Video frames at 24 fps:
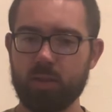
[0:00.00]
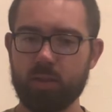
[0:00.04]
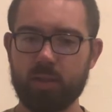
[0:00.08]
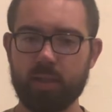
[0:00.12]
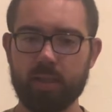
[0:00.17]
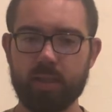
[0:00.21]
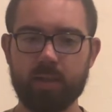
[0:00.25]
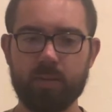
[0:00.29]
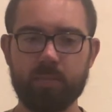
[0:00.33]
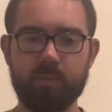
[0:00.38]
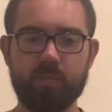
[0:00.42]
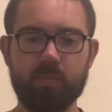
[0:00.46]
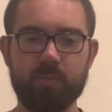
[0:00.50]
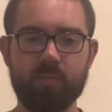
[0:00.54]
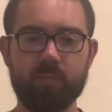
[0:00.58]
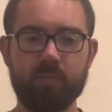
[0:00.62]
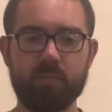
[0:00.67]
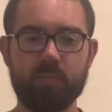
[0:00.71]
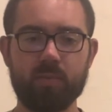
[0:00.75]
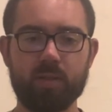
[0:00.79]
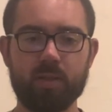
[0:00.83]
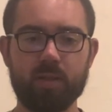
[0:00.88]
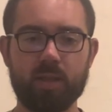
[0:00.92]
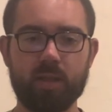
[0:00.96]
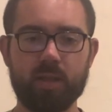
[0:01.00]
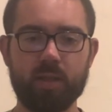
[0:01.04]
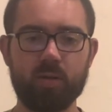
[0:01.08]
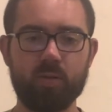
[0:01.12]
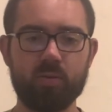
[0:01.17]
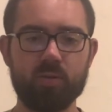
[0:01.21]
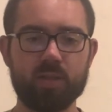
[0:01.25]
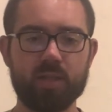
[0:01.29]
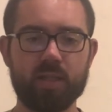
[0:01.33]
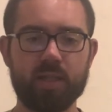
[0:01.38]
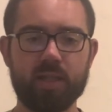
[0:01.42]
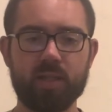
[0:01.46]
they they
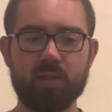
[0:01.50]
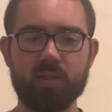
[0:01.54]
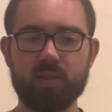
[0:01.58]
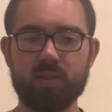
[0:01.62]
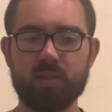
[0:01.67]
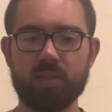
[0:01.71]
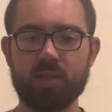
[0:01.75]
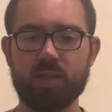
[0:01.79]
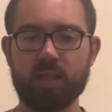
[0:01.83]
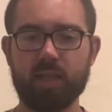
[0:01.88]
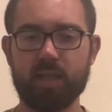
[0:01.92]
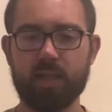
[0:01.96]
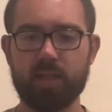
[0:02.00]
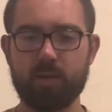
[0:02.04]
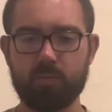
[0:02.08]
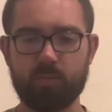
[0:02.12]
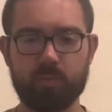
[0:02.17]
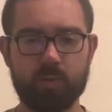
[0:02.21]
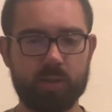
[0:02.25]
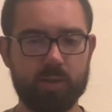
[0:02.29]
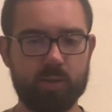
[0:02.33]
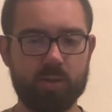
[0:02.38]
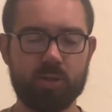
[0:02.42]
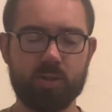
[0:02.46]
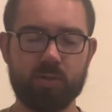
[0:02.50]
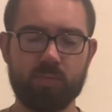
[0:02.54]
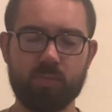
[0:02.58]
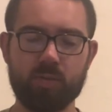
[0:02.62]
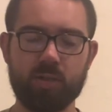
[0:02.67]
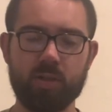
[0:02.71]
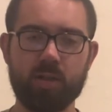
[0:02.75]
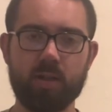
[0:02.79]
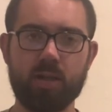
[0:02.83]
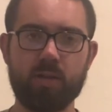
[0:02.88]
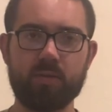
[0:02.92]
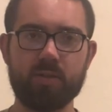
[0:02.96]
host Kansas State, which
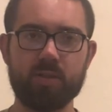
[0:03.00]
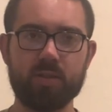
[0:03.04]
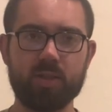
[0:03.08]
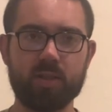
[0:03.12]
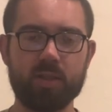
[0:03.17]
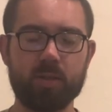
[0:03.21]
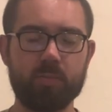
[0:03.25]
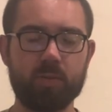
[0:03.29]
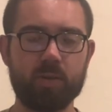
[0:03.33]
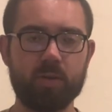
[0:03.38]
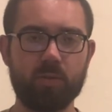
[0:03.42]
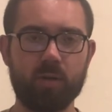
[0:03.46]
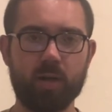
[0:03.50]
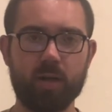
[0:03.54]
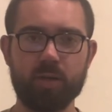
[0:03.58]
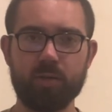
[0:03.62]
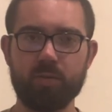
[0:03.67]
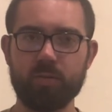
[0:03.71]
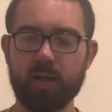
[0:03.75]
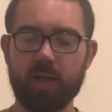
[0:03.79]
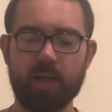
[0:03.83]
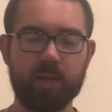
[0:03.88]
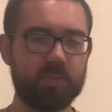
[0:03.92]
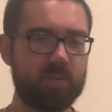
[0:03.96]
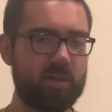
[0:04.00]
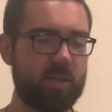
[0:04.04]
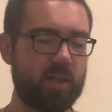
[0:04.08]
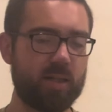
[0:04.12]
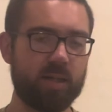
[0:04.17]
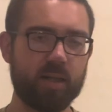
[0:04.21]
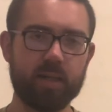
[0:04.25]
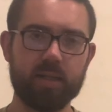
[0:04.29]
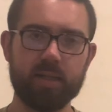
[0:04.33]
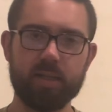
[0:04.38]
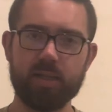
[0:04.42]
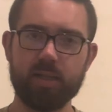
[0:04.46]
obviously the BYU game's not
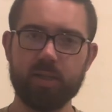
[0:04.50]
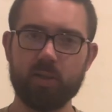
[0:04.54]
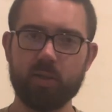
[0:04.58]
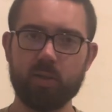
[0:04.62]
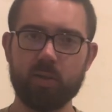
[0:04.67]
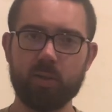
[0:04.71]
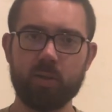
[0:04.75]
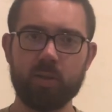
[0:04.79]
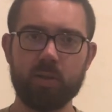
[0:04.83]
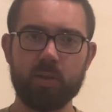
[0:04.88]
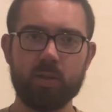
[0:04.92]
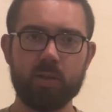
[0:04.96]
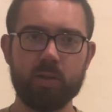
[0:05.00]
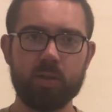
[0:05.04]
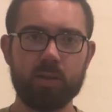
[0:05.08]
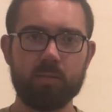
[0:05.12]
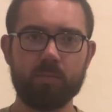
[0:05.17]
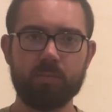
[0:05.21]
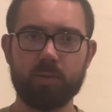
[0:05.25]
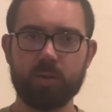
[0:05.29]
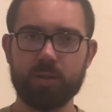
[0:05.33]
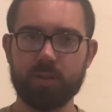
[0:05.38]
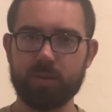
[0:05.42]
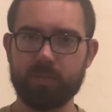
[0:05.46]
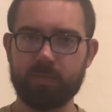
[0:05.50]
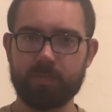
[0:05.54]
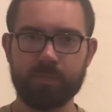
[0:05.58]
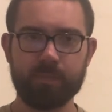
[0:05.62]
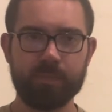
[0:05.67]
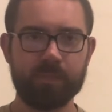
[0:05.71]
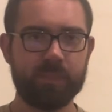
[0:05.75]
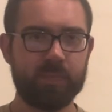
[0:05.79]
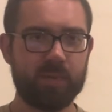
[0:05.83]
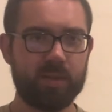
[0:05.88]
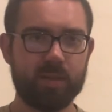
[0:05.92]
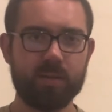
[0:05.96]
ideal, but
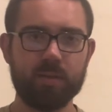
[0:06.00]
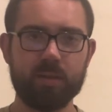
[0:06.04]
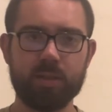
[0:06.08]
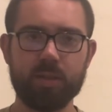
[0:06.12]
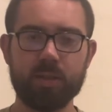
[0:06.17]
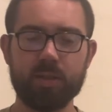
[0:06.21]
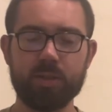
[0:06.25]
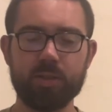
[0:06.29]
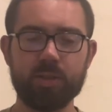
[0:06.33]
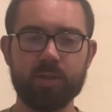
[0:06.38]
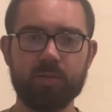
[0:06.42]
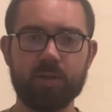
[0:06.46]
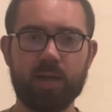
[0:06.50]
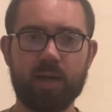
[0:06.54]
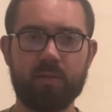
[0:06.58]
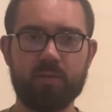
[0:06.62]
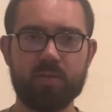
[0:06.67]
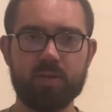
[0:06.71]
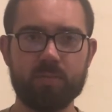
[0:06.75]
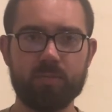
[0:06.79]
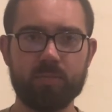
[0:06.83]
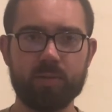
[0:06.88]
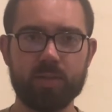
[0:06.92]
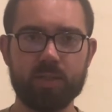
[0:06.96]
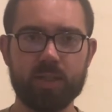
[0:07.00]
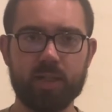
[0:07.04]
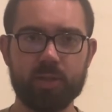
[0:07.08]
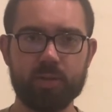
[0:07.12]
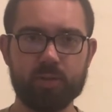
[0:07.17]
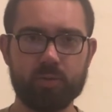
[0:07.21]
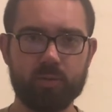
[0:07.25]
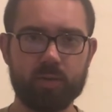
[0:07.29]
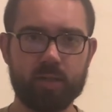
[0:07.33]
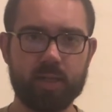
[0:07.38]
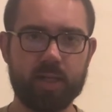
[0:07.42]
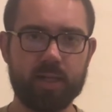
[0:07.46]
you do have some
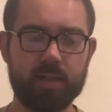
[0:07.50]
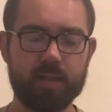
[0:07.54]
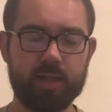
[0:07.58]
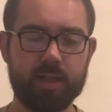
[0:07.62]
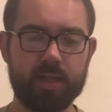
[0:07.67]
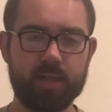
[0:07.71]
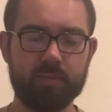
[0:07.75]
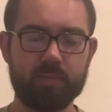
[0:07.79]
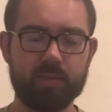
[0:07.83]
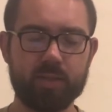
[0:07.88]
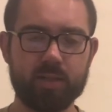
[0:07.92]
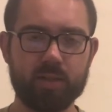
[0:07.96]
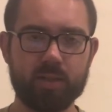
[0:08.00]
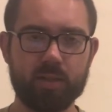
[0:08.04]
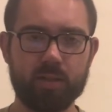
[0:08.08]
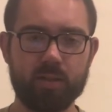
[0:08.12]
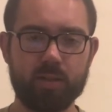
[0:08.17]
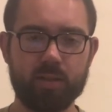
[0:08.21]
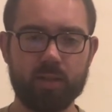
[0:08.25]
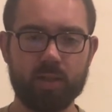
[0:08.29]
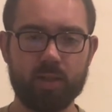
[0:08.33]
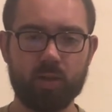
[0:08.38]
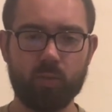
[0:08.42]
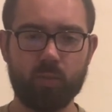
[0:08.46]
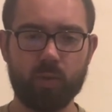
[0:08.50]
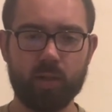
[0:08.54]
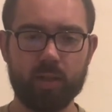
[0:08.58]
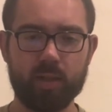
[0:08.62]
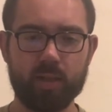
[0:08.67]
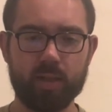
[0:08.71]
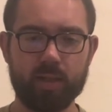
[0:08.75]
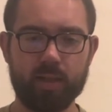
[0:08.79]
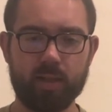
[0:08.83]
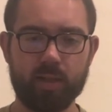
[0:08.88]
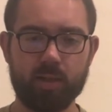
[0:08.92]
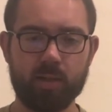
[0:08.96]
potential in that game to get a win
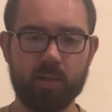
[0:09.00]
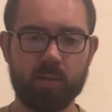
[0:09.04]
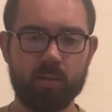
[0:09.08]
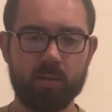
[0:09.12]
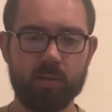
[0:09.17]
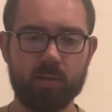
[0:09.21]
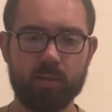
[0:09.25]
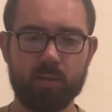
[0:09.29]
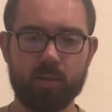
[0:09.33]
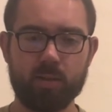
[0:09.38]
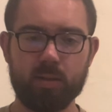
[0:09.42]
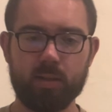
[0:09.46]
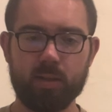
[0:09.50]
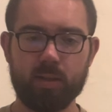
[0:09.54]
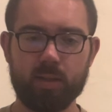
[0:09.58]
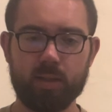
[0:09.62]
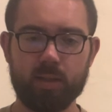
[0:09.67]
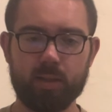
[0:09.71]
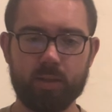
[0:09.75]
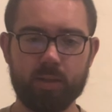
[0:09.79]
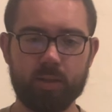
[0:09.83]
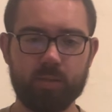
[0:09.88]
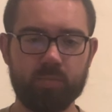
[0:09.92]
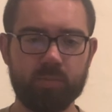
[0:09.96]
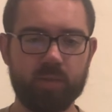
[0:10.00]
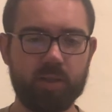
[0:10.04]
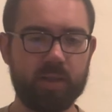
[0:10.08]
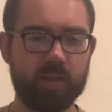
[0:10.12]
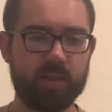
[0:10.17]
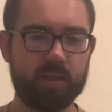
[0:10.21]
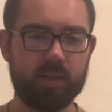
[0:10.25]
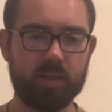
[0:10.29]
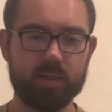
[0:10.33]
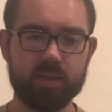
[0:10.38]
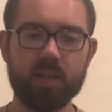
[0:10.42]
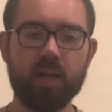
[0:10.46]
there. And then you
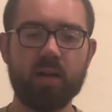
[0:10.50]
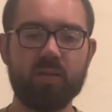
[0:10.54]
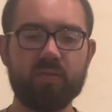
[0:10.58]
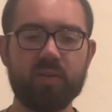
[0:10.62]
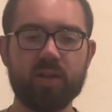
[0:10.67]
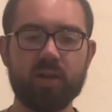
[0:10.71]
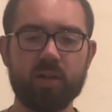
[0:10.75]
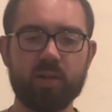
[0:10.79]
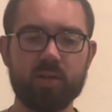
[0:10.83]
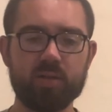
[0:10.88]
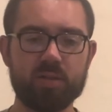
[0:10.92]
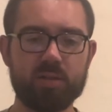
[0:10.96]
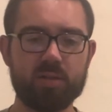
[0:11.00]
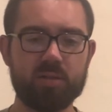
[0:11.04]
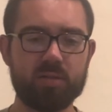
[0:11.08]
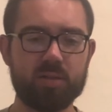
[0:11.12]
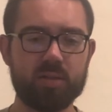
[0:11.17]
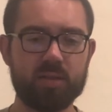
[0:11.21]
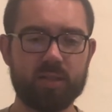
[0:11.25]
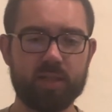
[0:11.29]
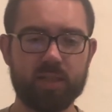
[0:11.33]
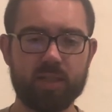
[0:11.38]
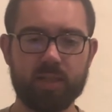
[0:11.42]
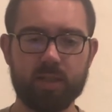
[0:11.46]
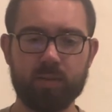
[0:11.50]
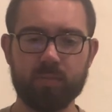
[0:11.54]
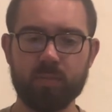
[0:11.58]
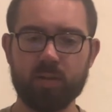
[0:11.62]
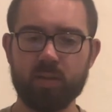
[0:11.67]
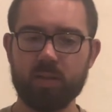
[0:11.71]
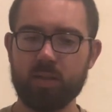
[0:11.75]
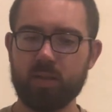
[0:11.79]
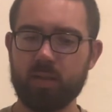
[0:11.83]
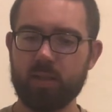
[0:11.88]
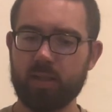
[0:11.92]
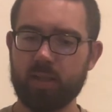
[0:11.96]
play a tough Arizona team,
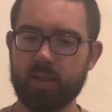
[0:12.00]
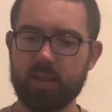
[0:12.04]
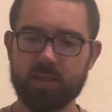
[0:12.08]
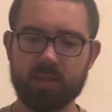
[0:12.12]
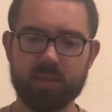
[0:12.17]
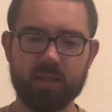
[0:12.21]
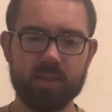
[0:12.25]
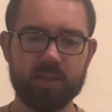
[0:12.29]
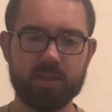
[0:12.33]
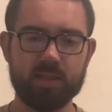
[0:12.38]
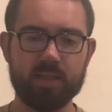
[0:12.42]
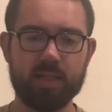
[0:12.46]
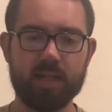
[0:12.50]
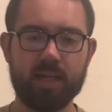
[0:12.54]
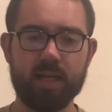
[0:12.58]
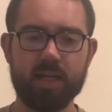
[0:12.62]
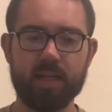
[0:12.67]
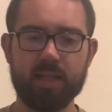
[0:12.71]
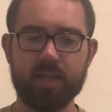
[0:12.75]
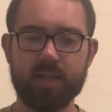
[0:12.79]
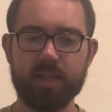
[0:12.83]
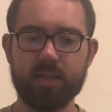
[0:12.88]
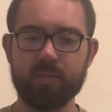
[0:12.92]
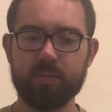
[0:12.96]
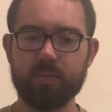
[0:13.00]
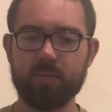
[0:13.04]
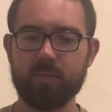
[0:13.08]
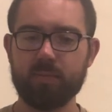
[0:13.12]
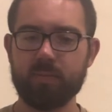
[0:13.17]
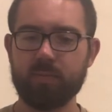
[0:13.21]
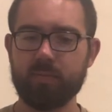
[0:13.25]
Cincinnati,